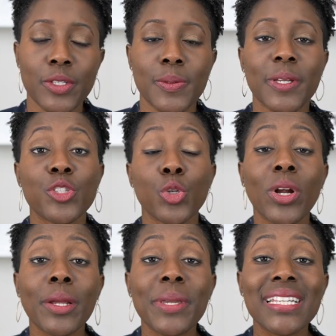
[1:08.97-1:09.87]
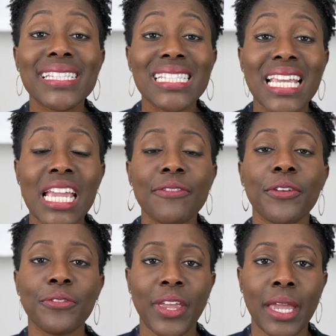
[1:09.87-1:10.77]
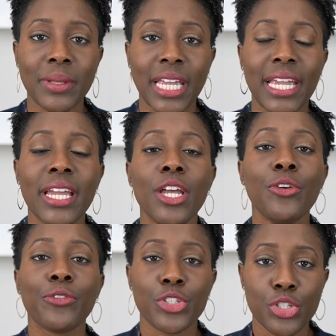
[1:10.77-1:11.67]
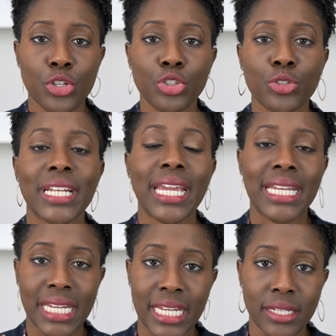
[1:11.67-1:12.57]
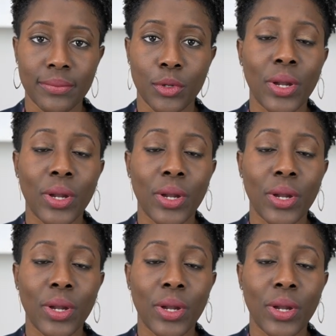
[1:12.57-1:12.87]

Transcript: is because you want to be a safe family for children in need.